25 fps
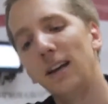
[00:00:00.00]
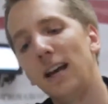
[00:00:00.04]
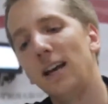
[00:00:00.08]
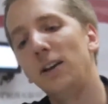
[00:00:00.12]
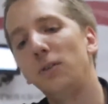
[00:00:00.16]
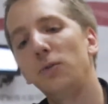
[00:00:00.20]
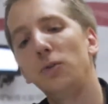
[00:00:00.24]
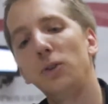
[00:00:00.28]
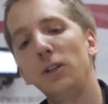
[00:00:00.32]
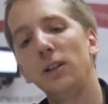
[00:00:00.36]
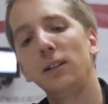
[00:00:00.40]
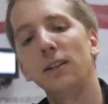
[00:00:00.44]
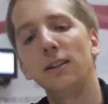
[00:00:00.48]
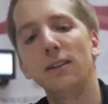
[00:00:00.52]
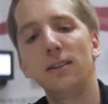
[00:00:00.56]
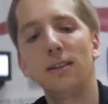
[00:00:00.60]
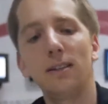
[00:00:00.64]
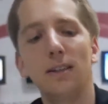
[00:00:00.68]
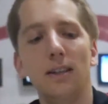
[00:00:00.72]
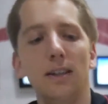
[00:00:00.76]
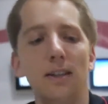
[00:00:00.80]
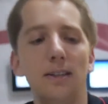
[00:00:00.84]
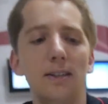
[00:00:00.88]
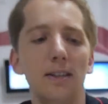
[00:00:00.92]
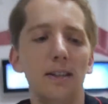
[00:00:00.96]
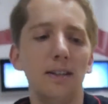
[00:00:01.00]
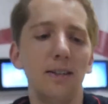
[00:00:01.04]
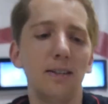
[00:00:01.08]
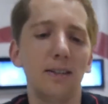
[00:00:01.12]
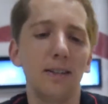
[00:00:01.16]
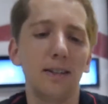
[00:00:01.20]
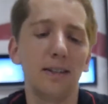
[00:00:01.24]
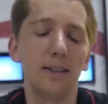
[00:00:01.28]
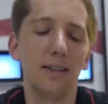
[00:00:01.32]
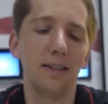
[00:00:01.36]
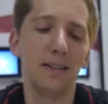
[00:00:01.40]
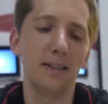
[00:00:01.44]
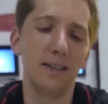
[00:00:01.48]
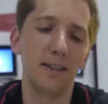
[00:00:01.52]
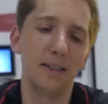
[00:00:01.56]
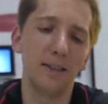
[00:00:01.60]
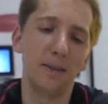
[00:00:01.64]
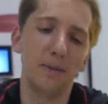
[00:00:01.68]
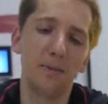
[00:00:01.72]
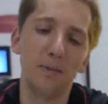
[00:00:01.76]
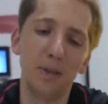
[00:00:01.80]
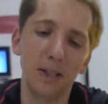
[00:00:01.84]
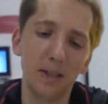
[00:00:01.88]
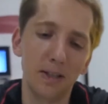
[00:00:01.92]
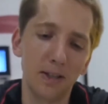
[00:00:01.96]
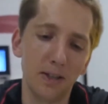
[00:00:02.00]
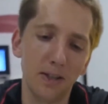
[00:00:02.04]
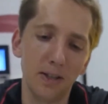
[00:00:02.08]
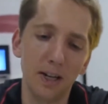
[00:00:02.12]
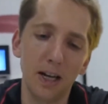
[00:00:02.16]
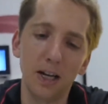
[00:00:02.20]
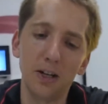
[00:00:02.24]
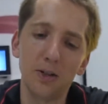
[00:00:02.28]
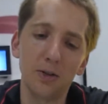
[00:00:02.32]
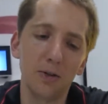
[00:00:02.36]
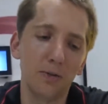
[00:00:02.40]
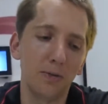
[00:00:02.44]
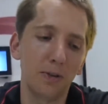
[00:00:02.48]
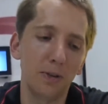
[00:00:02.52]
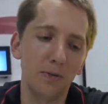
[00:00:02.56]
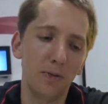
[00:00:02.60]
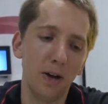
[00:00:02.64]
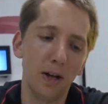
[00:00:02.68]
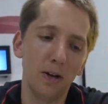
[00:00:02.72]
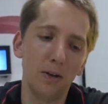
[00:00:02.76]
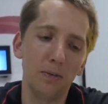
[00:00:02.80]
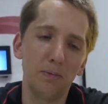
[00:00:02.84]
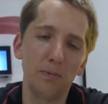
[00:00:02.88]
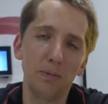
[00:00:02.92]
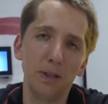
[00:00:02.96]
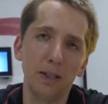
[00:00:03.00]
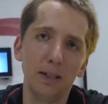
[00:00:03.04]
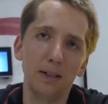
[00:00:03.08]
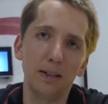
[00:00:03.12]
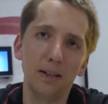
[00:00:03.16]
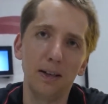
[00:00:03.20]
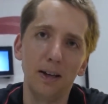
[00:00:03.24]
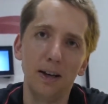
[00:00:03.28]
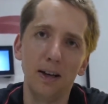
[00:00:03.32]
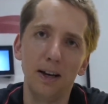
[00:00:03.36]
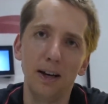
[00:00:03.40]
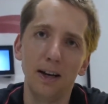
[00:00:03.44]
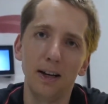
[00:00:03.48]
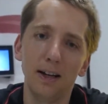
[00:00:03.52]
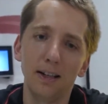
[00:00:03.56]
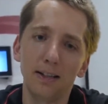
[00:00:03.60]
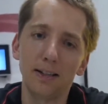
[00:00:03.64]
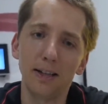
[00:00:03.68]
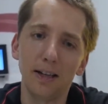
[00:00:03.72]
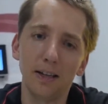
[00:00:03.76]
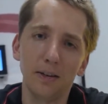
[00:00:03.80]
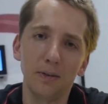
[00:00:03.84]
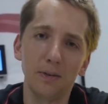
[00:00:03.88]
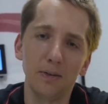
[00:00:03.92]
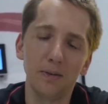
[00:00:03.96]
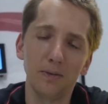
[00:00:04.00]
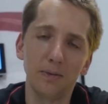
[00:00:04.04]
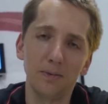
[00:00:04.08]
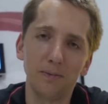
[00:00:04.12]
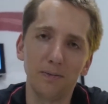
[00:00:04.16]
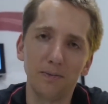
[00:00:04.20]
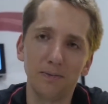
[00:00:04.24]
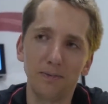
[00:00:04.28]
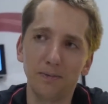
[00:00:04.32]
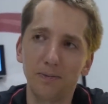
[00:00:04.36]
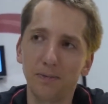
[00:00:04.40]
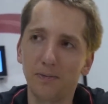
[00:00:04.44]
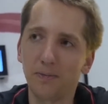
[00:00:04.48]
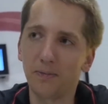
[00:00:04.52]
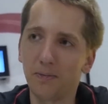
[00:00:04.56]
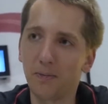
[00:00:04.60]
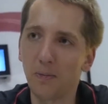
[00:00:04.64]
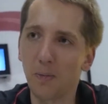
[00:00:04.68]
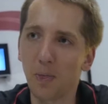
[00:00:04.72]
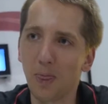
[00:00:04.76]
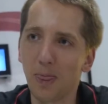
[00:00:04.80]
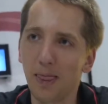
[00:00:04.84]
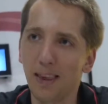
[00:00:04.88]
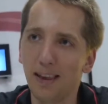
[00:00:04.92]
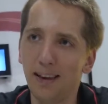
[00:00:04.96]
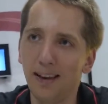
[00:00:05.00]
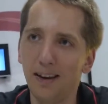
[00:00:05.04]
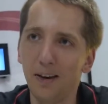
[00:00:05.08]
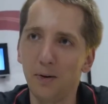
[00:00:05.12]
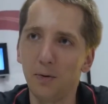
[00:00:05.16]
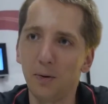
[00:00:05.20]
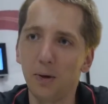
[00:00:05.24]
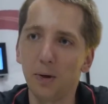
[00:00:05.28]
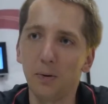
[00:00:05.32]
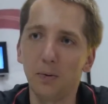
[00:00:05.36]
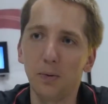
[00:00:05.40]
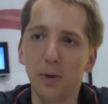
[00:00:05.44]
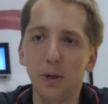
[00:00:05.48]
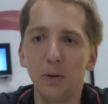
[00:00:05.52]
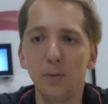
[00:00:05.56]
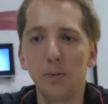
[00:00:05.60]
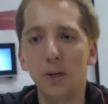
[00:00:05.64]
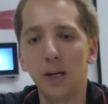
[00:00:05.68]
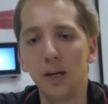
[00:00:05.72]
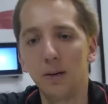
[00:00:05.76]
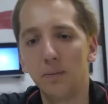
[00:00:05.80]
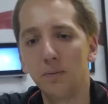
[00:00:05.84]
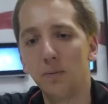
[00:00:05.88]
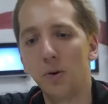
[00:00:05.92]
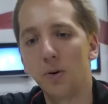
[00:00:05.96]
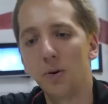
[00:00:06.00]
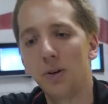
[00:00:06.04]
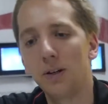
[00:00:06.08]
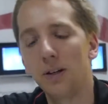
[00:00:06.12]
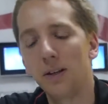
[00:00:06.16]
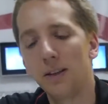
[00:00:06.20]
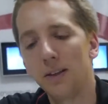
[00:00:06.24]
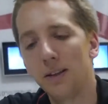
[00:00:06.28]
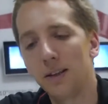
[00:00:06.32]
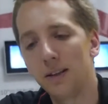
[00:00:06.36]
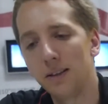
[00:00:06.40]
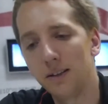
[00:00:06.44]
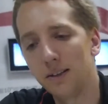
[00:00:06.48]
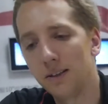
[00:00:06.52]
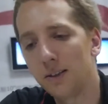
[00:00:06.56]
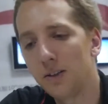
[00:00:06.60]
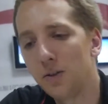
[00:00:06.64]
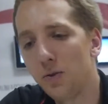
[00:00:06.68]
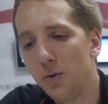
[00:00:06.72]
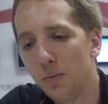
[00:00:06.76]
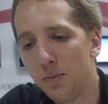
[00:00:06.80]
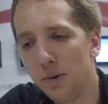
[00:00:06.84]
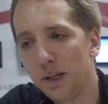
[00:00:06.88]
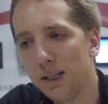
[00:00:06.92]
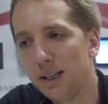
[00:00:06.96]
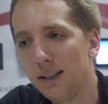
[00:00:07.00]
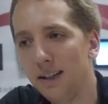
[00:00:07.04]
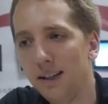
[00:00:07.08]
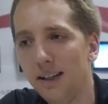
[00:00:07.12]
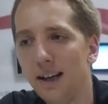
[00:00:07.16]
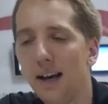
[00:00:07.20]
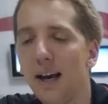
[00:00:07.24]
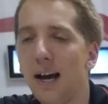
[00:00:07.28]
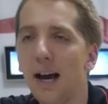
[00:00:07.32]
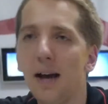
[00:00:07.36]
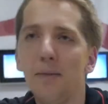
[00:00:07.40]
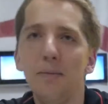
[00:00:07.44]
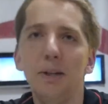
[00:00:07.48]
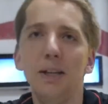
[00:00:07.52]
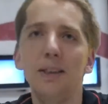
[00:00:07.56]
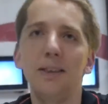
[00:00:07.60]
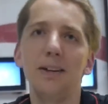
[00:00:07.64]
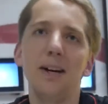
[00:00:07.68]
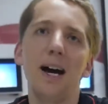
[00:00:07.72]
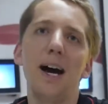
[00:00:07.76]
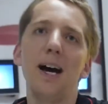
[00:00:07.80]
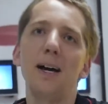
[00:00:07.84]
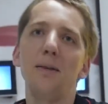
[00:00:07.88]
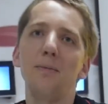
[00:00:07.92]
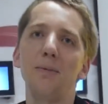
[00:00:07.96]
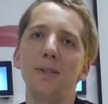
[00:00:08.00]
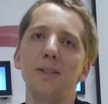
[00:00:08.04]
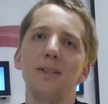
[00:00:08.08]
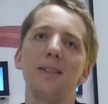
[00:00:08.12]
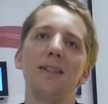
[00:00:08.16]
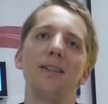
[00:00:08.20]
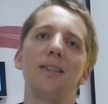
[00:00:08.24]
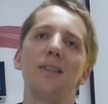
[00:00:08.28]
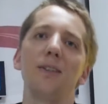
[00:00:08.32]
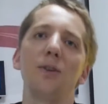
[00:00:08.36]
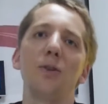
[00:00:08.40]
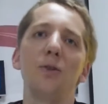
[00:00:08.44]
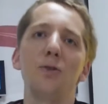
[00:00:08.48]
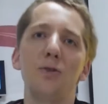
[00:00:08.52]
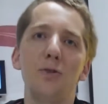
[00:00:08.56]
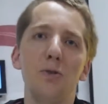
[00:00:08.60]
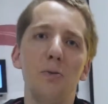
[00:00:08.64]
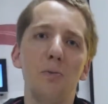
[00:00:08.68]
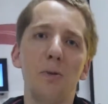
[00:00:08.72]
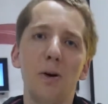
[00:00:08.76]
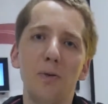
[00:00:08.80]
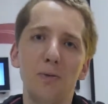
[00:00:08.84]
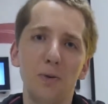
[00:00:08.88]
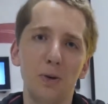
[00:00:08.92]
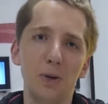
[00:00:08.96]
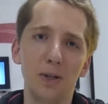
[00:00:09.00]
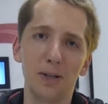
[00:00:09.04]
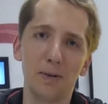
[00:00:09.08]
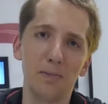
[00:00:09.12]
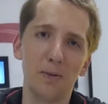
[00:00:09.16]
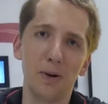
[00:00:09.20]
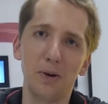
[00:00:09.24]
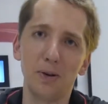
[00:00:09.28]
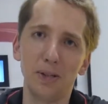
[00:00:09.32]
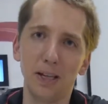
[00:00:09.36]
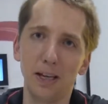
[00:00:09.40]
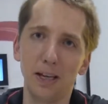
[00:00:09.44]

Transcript: Android is, is in, the, um, in the stage of development. Let's say we, we, we, are more the, the typically I mean the hype is in the consumer world about